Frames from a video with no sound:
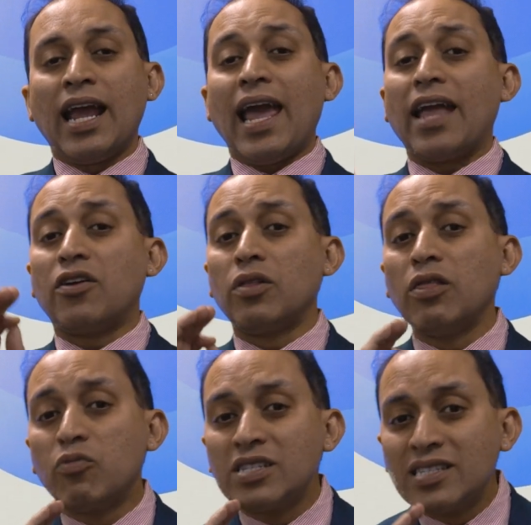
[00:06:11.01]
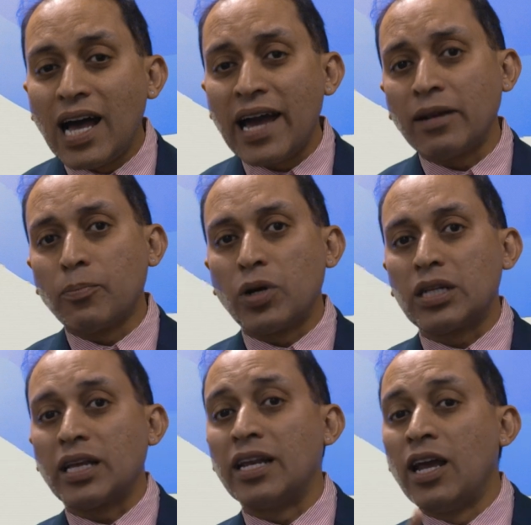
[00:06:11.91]
and you reside in
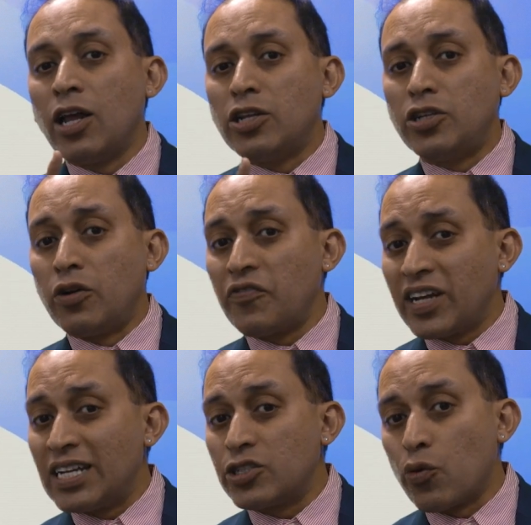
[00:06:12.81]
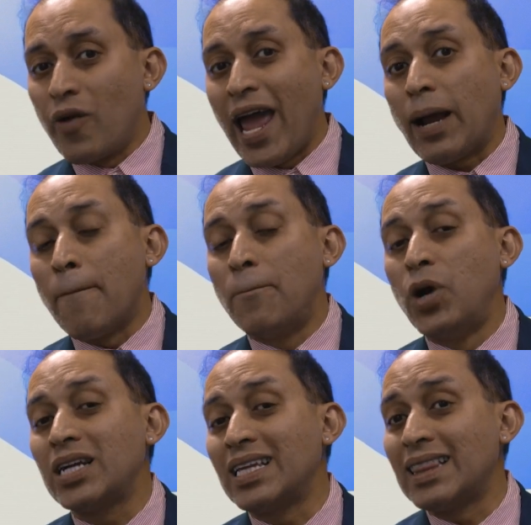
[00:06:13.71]
Brooklyn, don't forget to rank
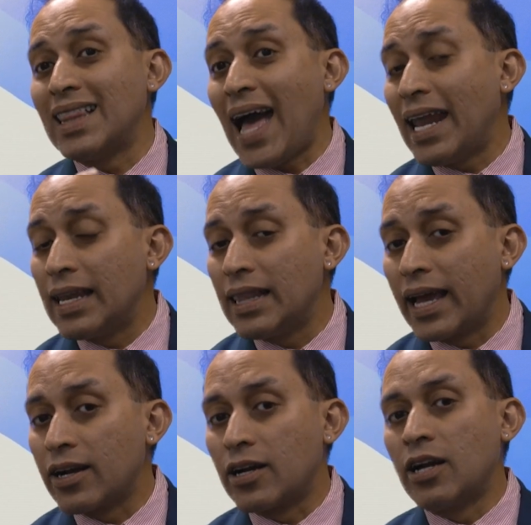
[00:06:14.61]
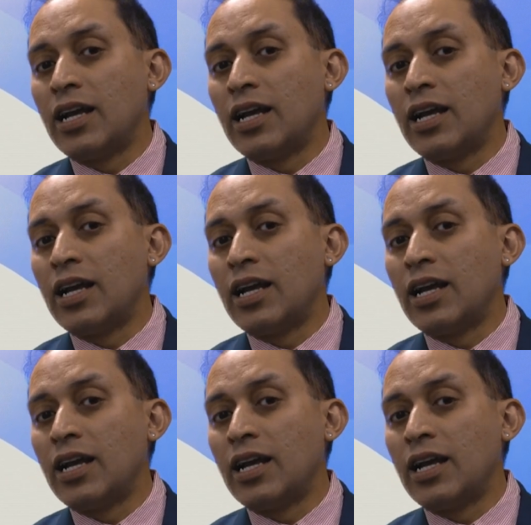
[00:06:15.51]
Brooklyn Latin later,